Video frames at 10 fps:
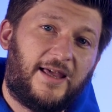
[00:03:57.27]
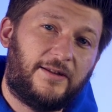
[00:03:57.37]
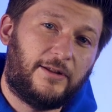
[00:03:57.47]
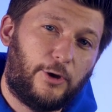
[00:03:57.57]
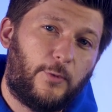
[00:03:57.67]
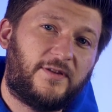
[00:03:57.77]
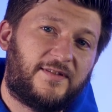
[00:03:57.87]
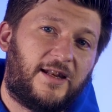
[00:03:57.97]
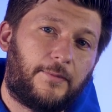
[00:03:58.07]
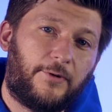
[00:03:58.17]
at lower
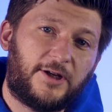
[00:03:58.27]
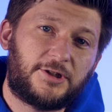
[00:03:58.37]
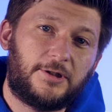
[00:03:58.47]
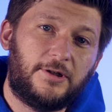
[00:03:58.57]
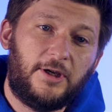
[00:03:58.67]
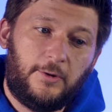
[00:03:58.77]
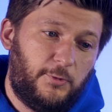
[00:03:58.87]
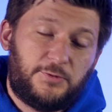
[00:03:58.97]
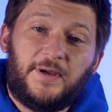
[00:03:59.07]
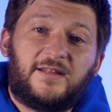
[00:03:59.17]
static pressure,
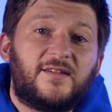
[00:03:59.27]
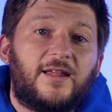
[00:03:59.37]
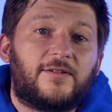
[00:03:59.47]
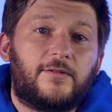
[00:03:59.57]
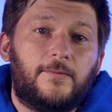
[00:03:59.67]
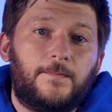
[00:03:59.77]
which makes sense.